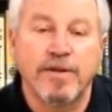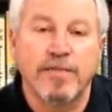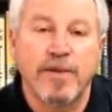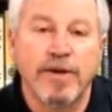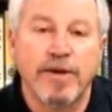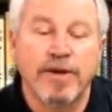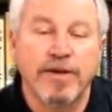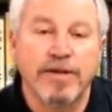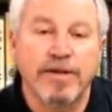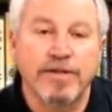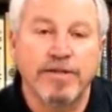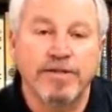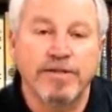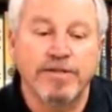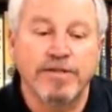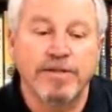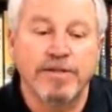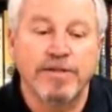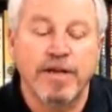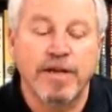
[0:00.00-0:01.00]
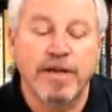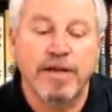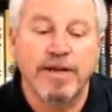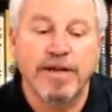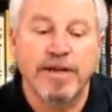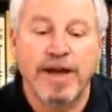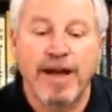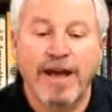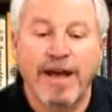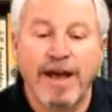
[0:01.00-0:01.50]
the Americans
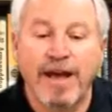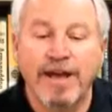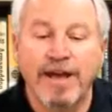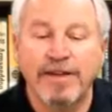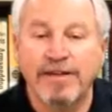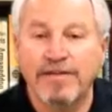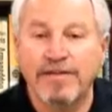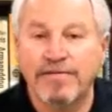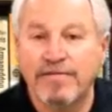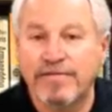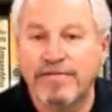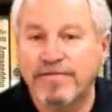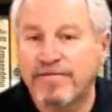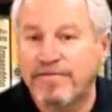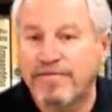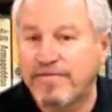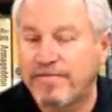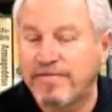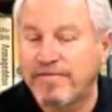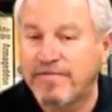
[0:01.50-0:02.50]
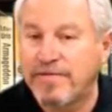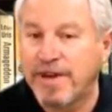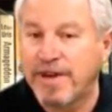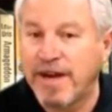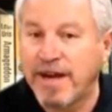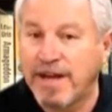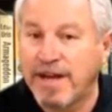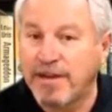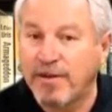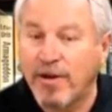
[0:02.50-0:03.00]
kind of
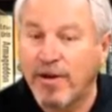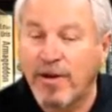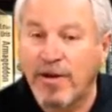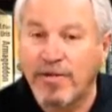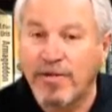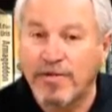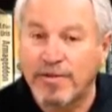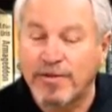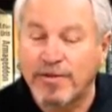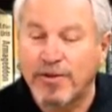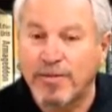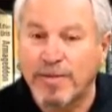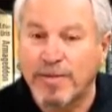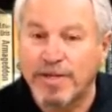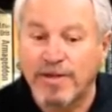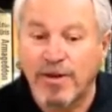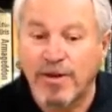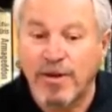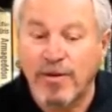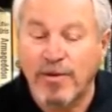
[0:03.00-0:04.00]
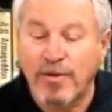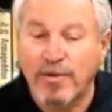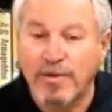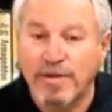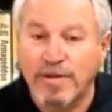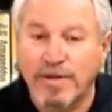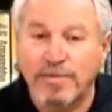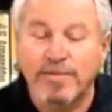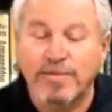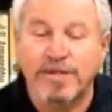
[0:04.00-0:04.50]
find all the German
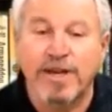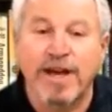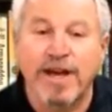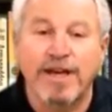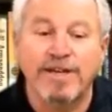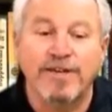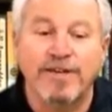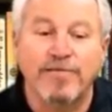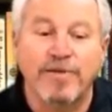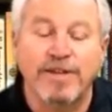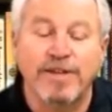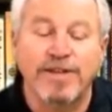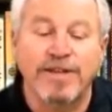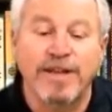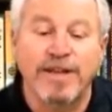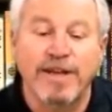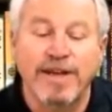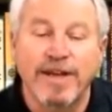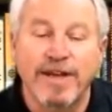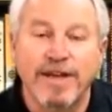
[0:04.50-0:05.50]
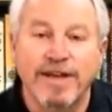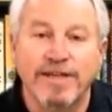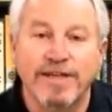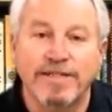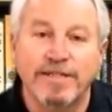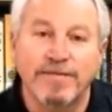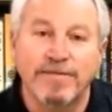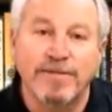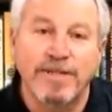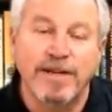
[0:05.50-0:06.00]
gold and absconded with it. And I
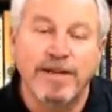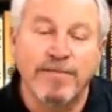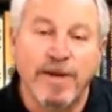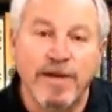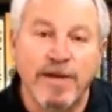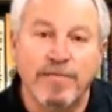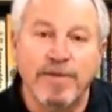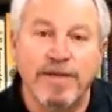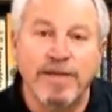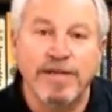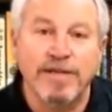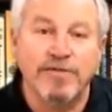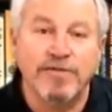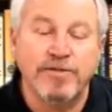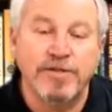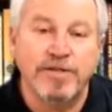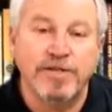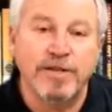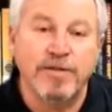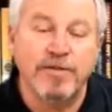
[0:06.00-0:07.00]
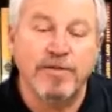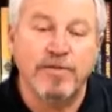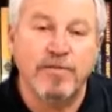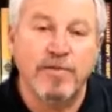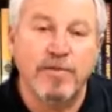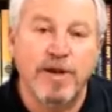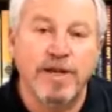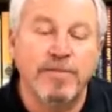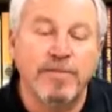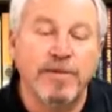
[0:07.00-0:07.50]
said, well, that might be an interesting
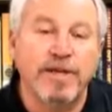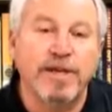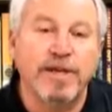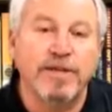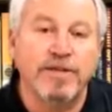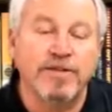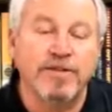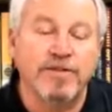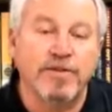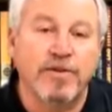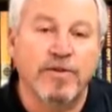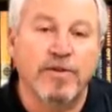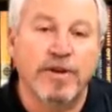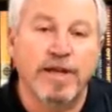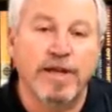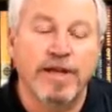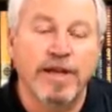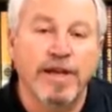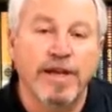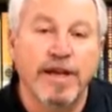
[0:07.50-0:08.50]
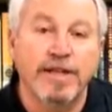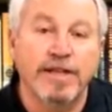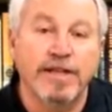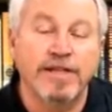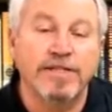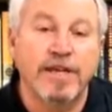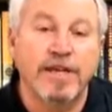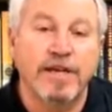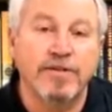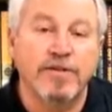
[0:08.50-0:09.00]
way to begin the story. And
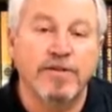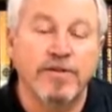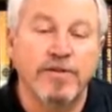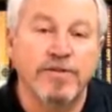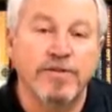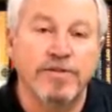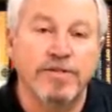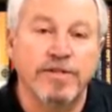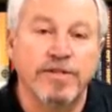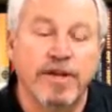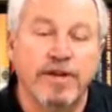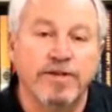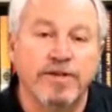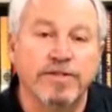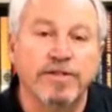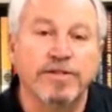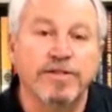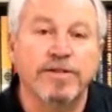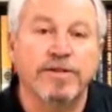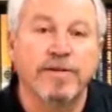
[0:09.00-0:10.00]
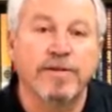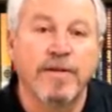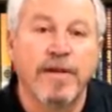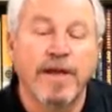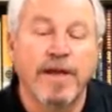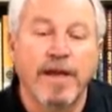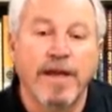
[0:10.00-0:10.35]
that's how Toulouse starts.